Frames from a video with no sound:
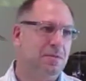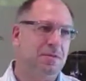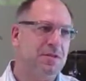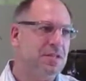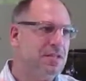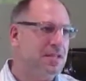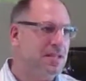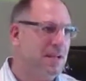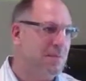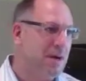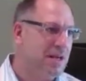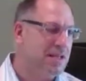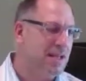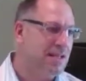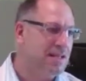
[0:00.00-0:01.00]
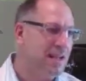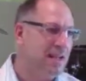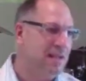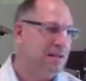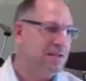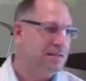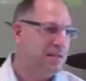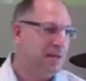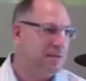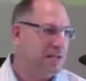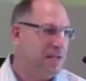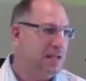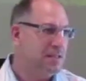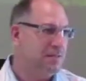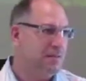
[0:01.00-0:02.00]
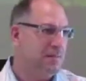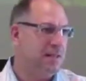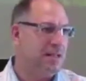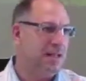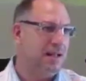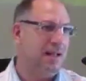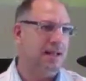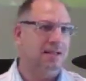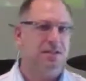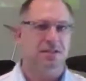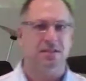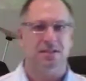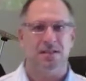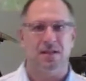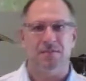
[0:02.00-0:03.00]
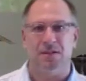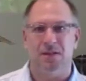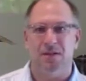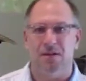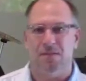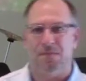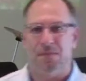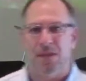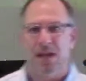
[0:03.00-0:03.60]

It was just about 10, day, 10 days from the day that Jesus left the earth.